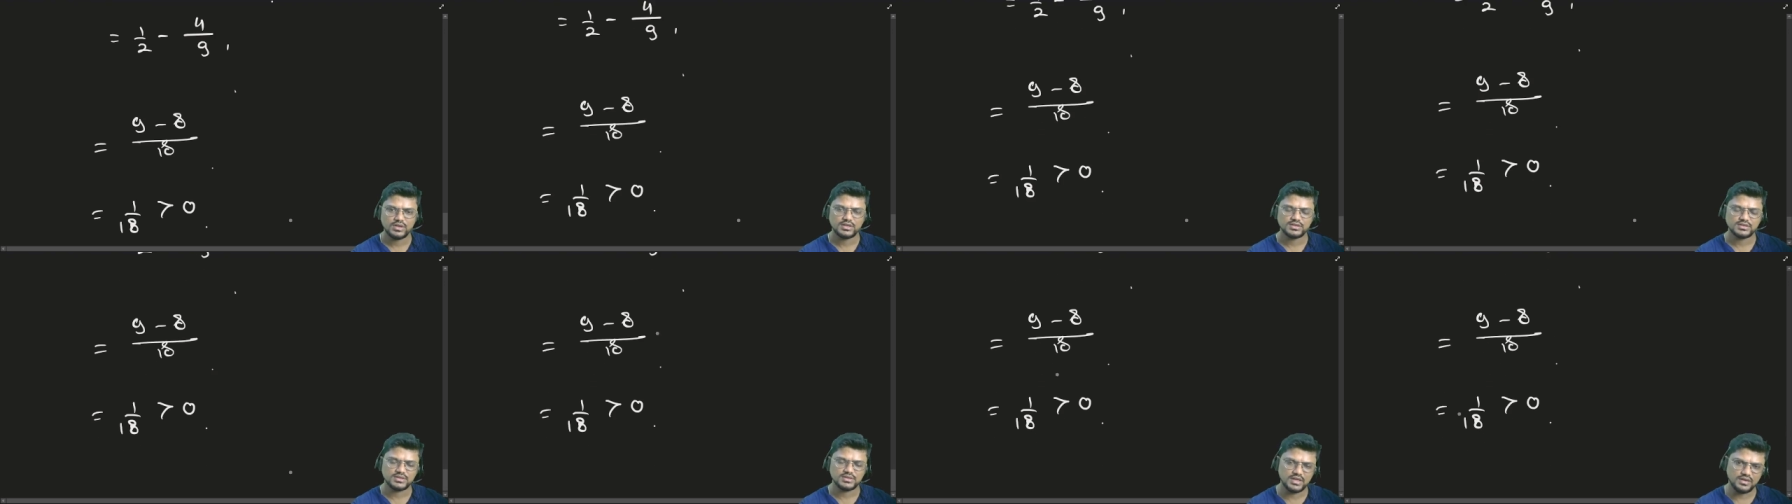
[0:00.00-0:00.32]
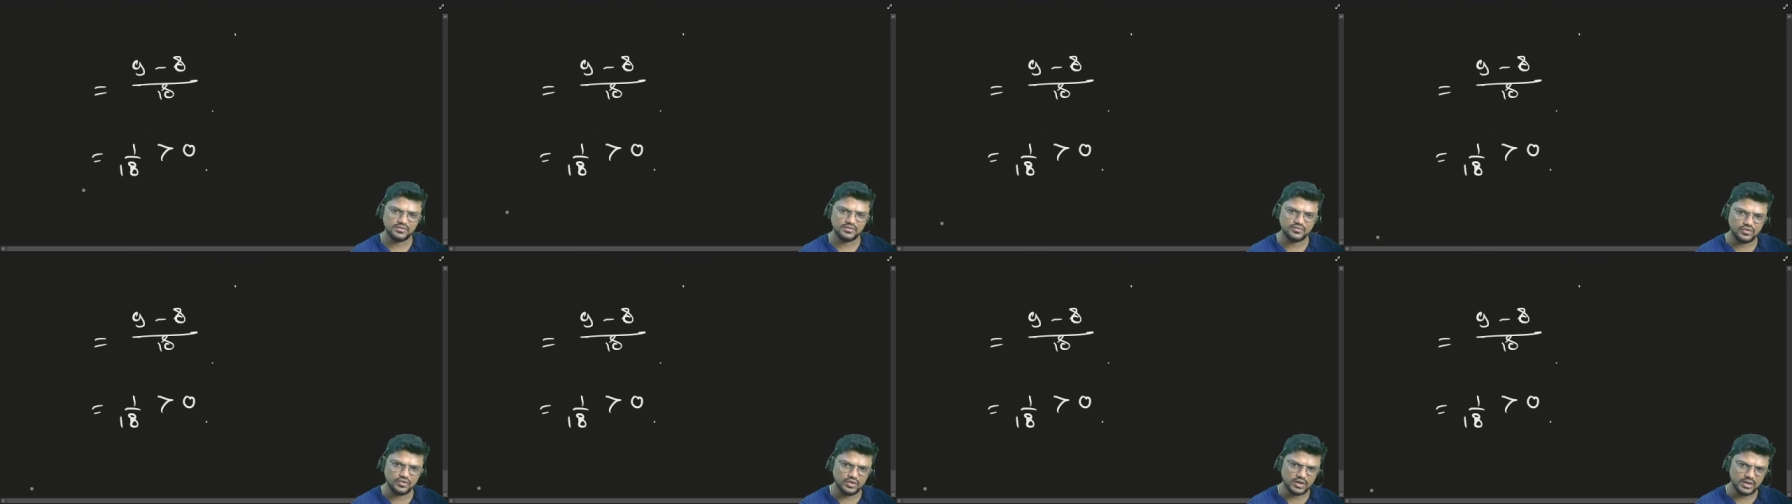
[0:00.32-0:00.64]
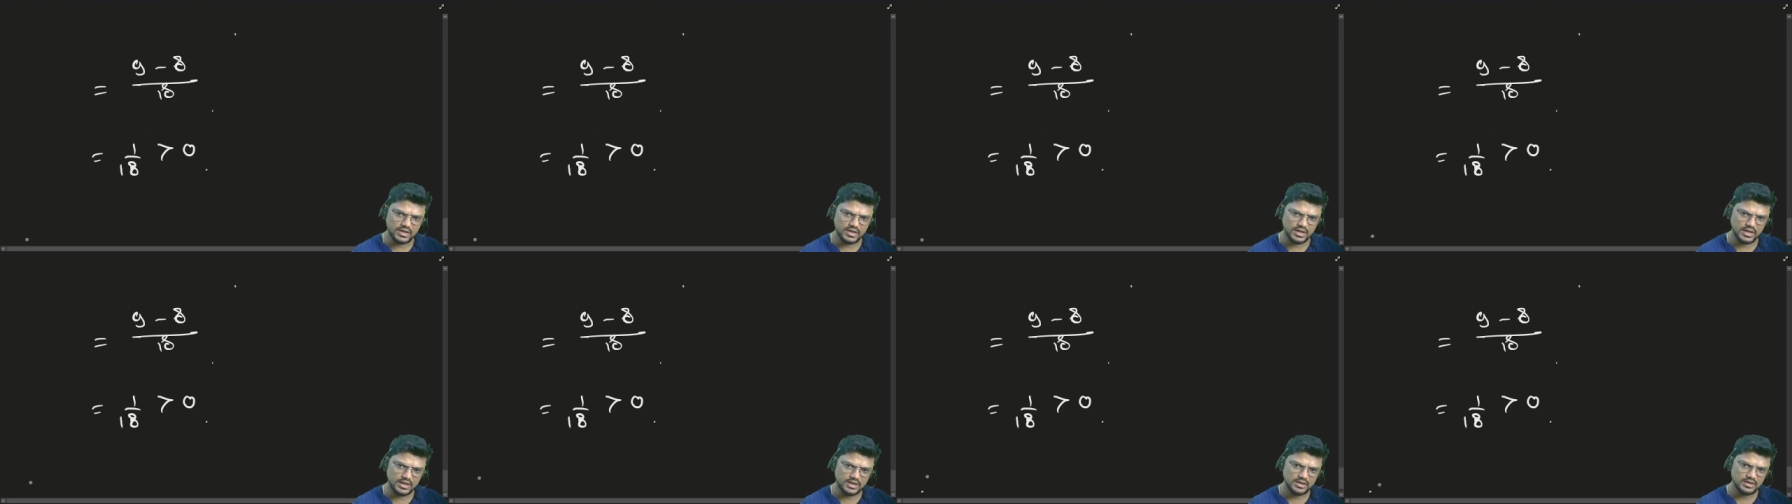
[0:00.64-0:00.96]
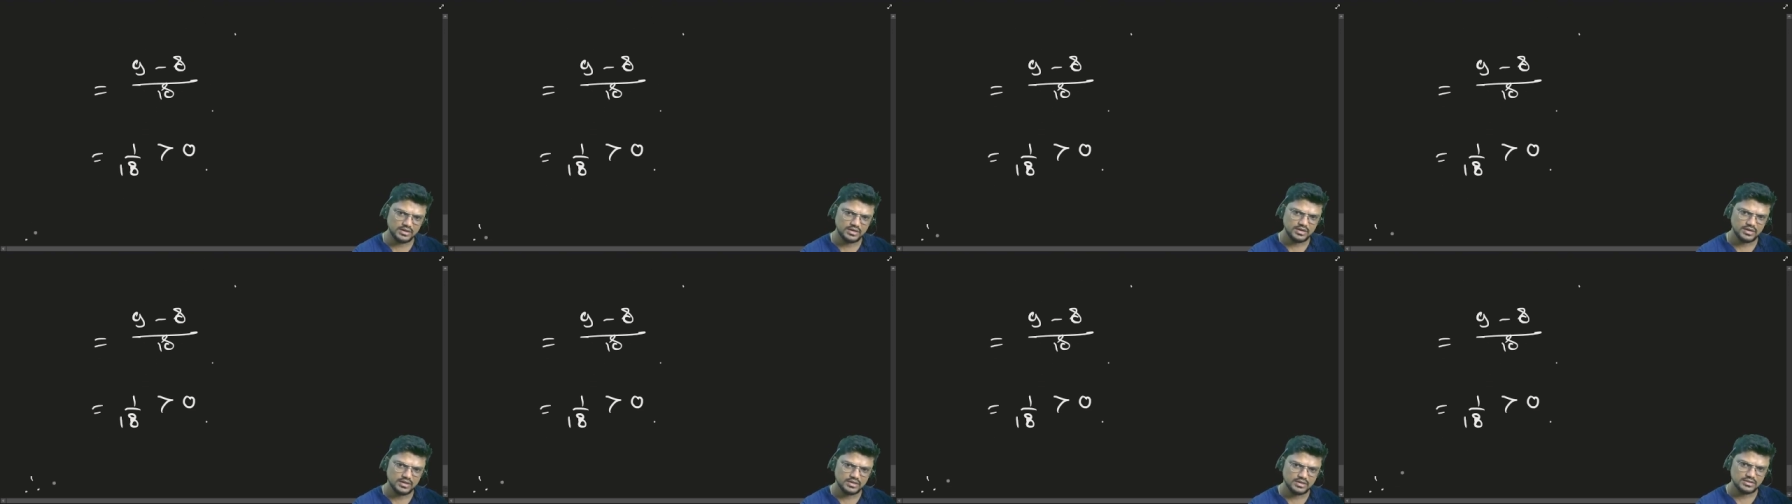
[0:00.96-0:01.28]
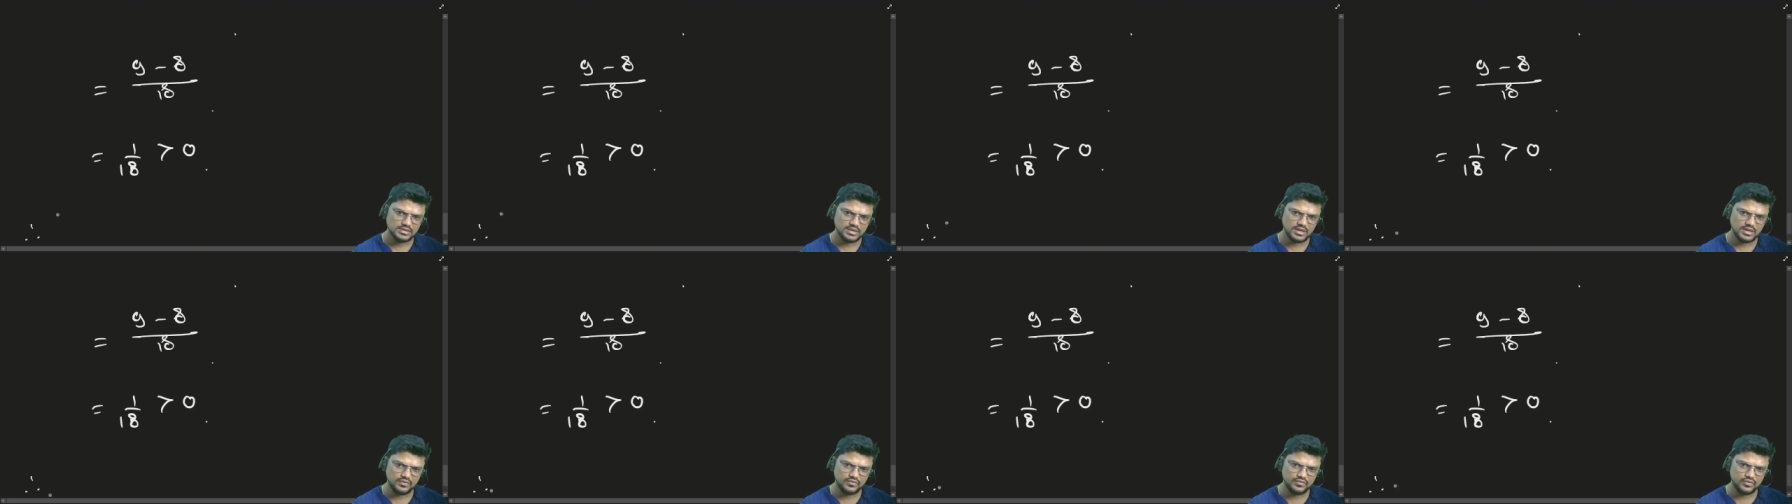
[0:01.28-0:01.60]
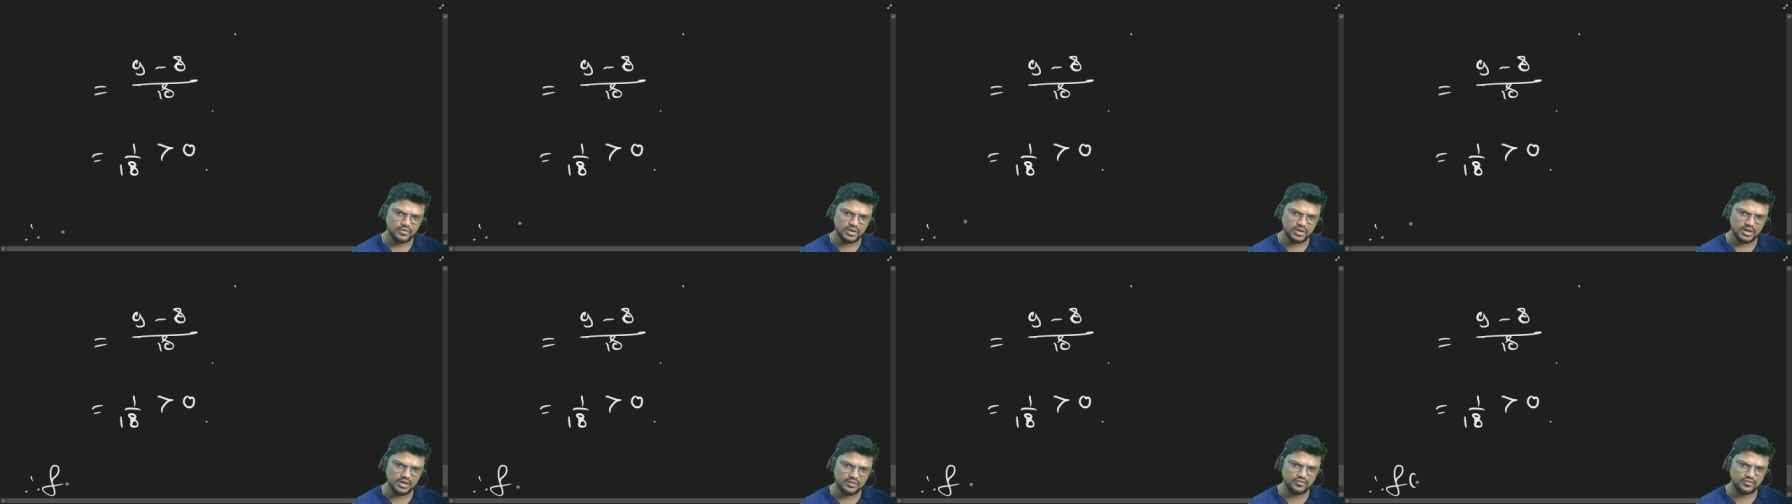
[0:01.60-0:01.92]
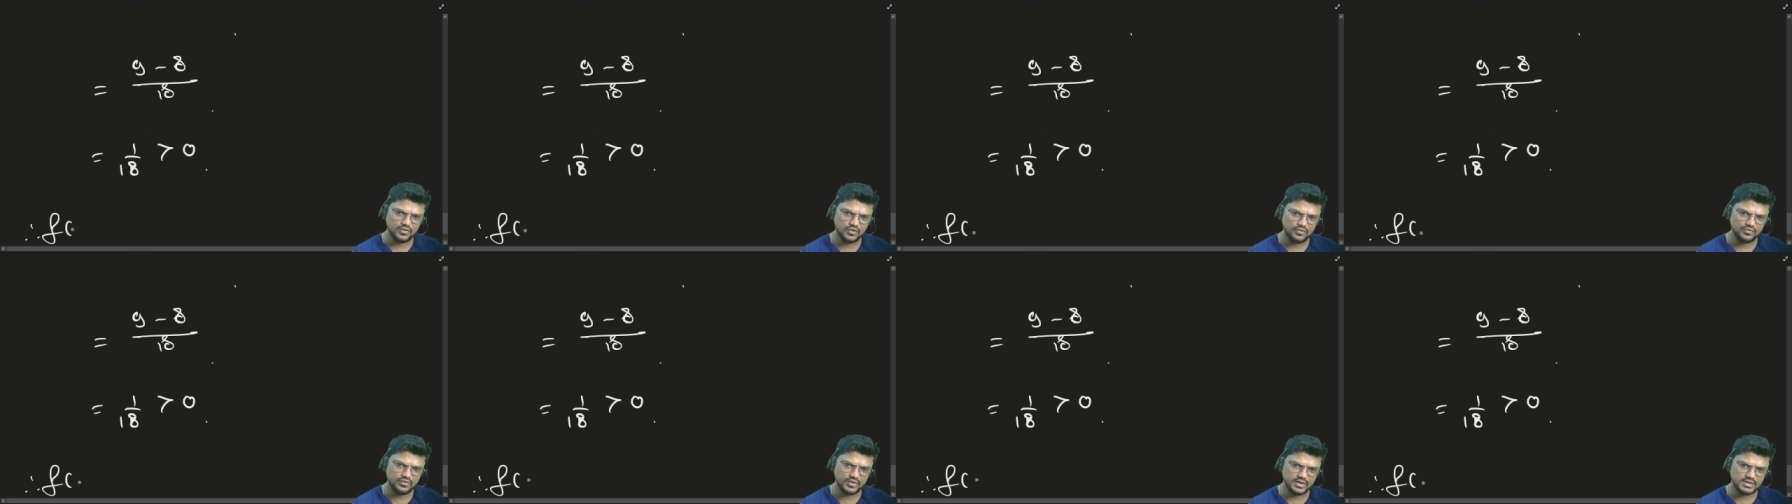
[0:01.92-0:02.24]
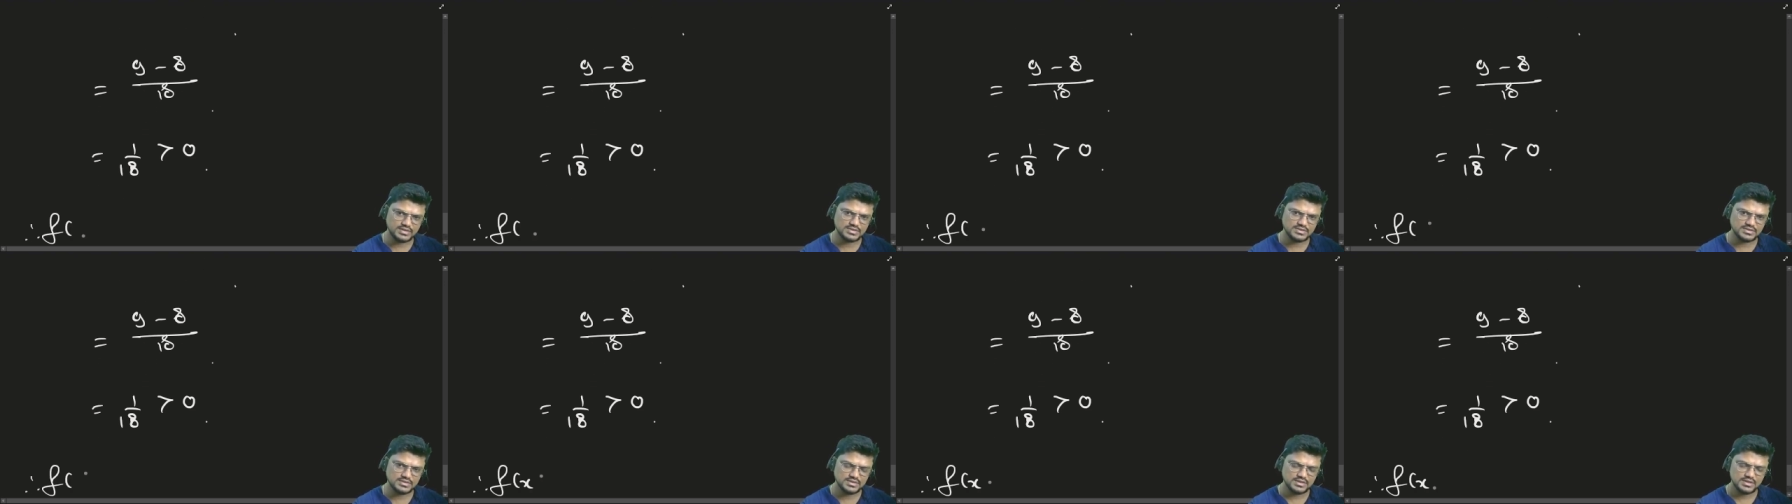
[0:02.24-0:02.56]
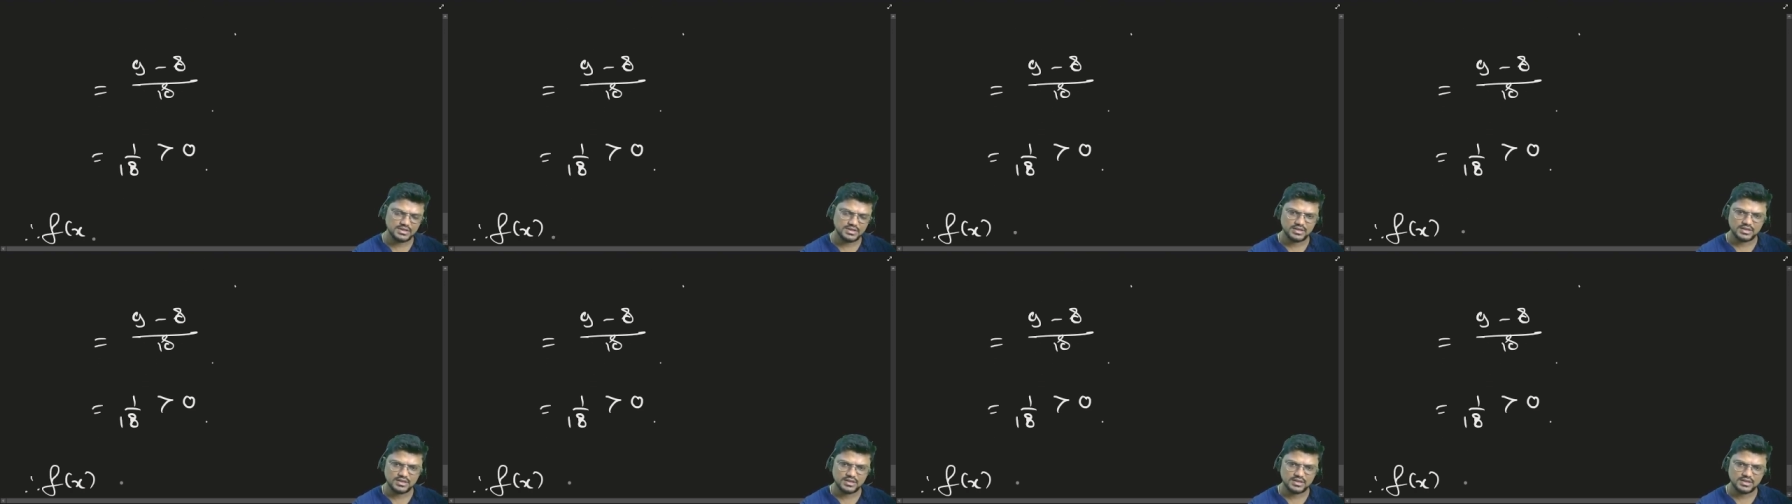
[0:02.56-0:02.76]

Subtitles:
Therefore f of x